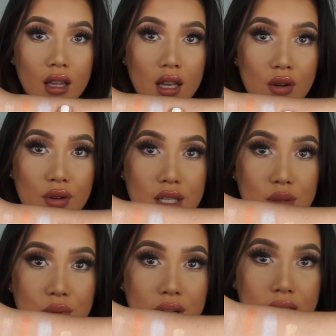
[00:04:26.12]
Here
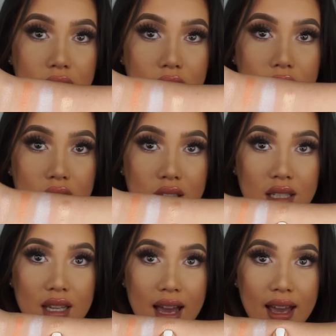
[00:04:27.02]
is what it
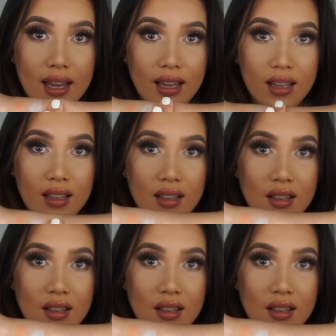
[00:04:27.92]
looks like.